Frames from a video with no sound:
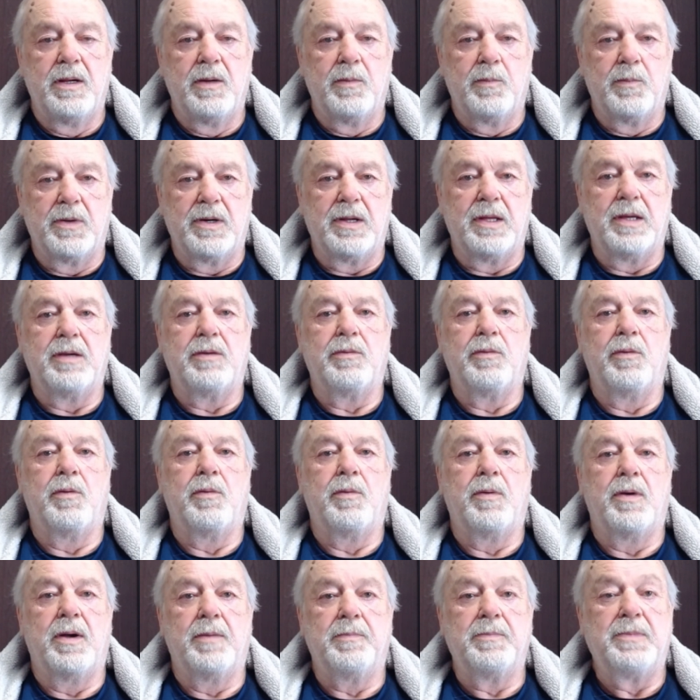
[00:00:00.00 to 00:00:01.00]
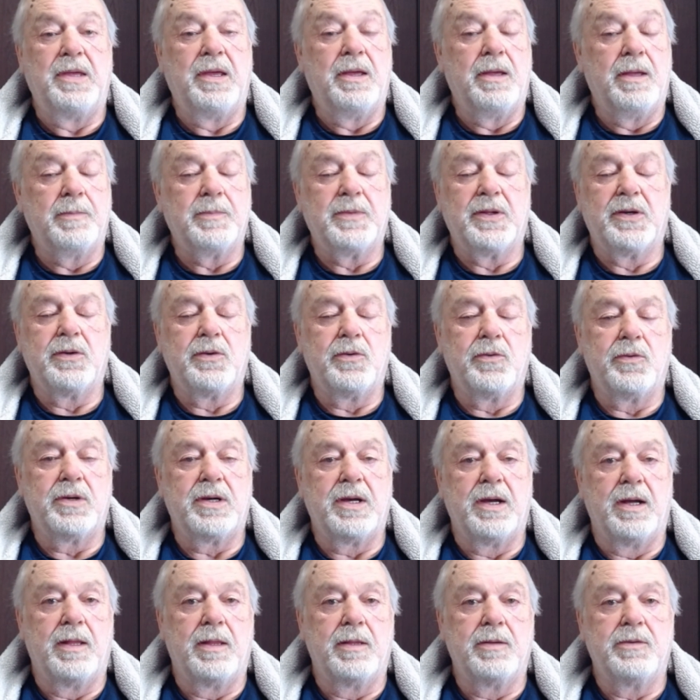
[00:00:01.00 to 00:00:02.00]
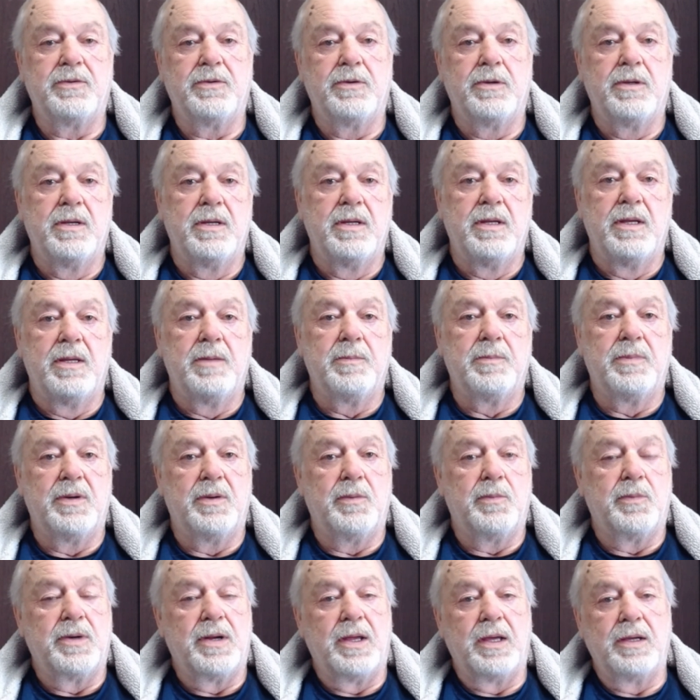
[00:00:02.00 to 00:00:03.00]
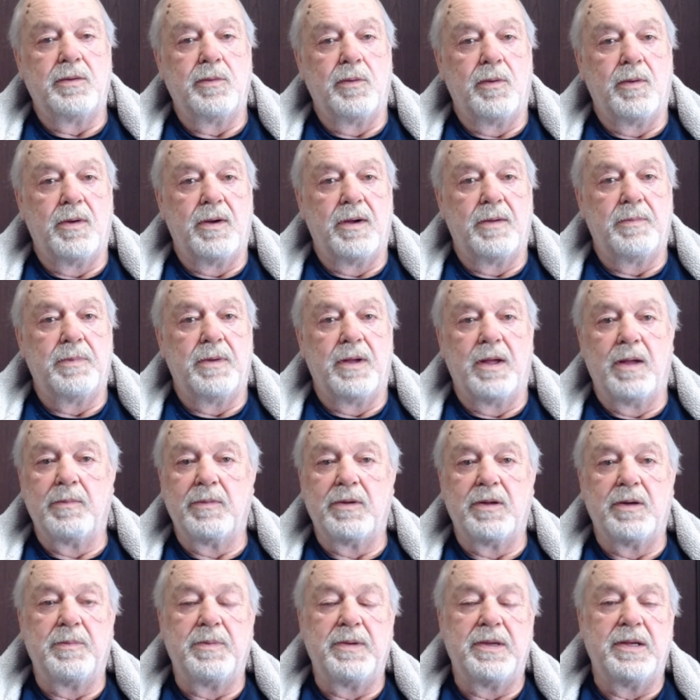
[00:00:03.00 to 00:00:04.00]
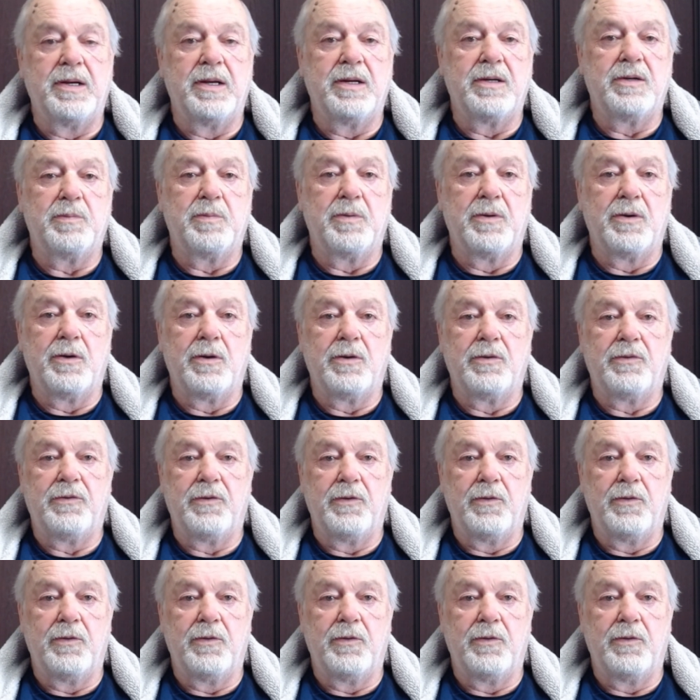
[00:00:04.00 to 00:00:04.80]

When I grow up, yeah, I'm going to go to college, but when I grow up, I'm going to be an entrepreneur too.